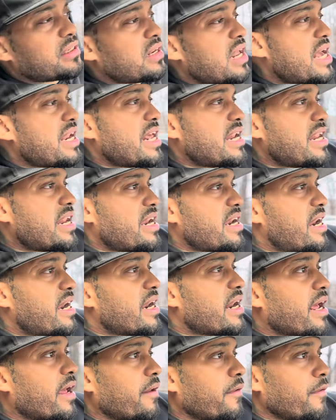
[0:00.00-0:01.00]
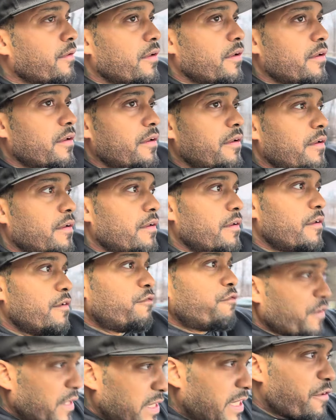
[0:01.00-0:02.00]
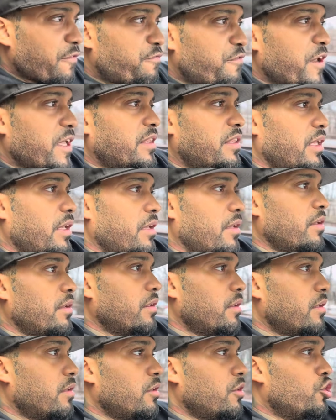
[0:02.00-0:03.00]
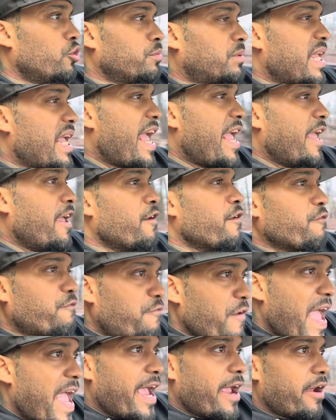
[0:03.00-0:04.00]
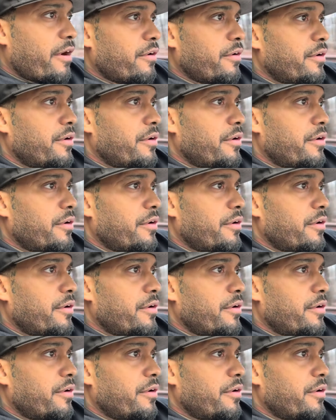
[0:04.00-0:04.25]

No. 50-50. You know what I'm saying? Fair.